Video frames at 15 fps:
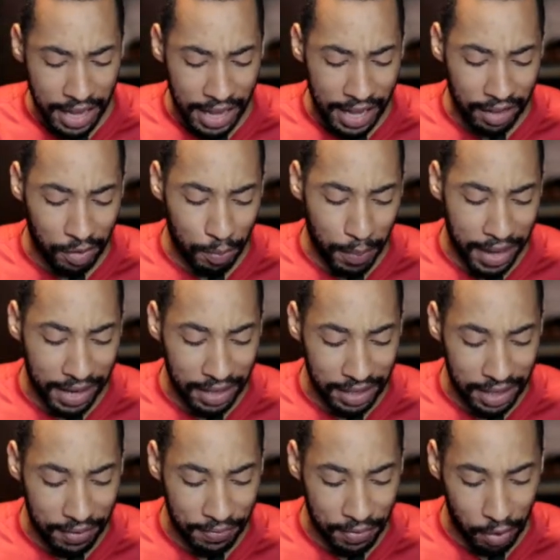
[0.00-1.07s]
it's
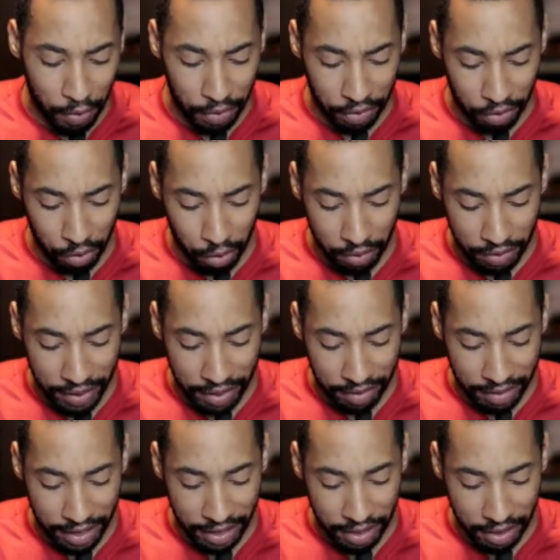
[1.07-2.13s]
mainly focused on things
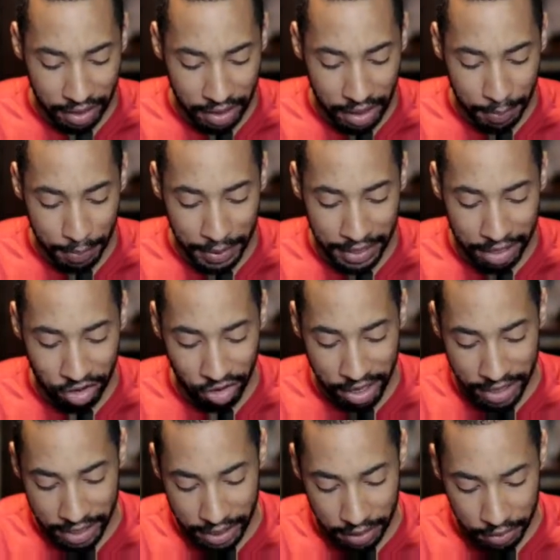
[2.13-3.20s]
like company
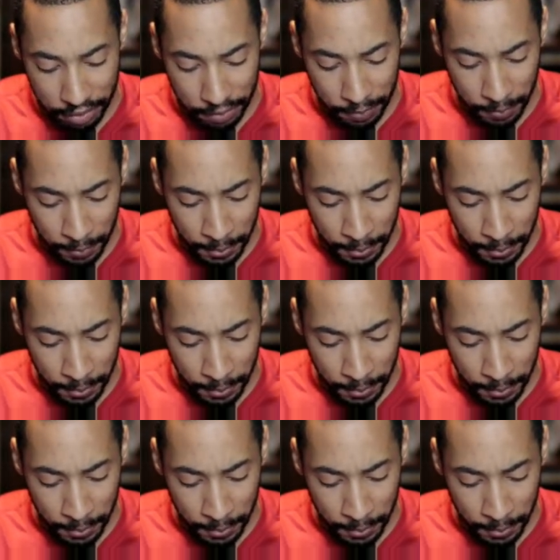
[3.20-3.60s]
greetings,